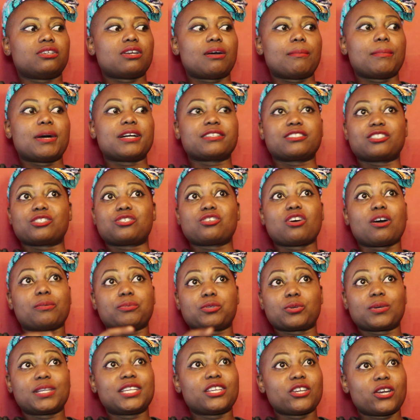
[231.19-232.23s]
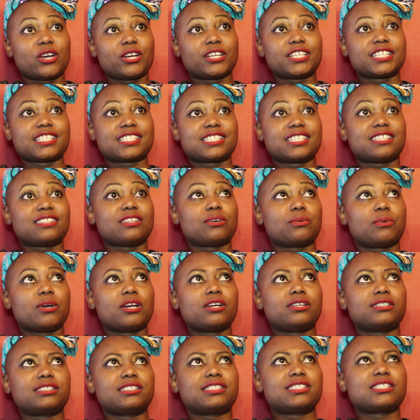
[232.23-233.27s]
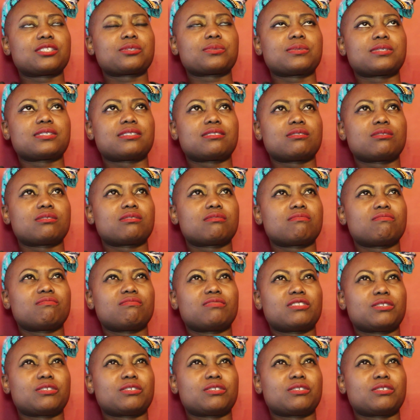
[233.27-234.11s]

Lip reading: you know, among the top 20 artists in the world, and there was